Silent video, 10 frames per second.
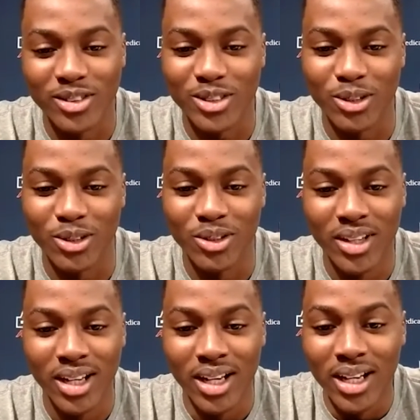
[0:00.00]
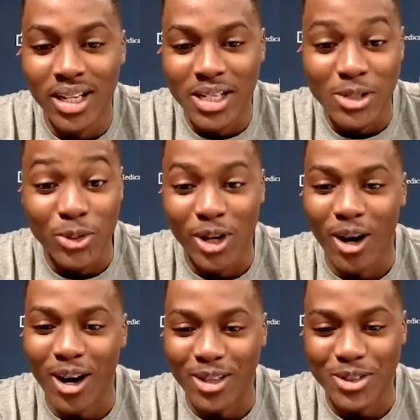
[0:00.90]
So it's really
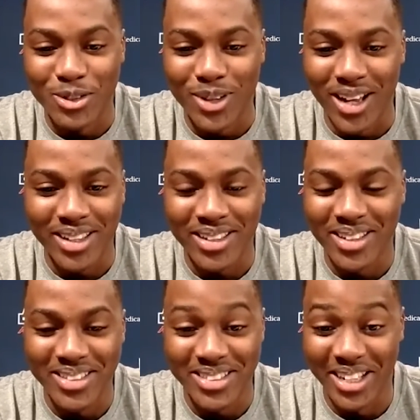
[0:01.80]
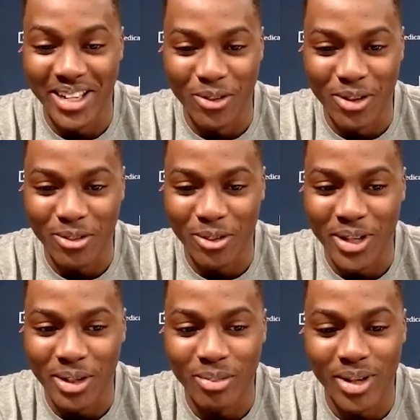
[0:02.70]
hard to, like, take it away from
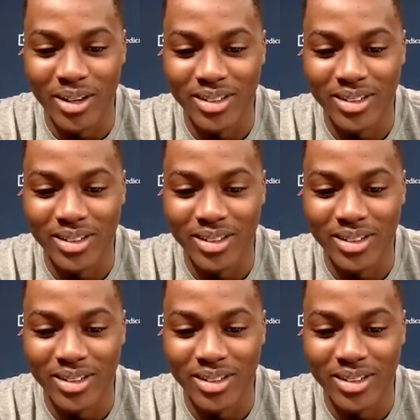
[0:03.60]
him.